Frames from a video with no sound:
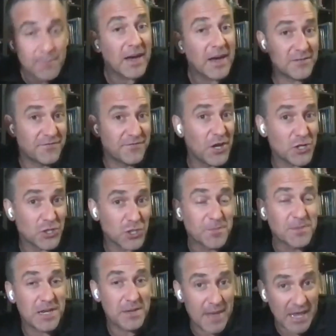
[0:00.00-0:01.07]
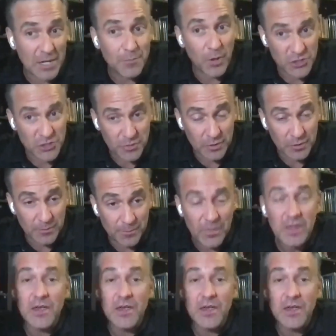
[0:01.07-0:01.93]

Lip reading: but Photoshop's going to make it possible.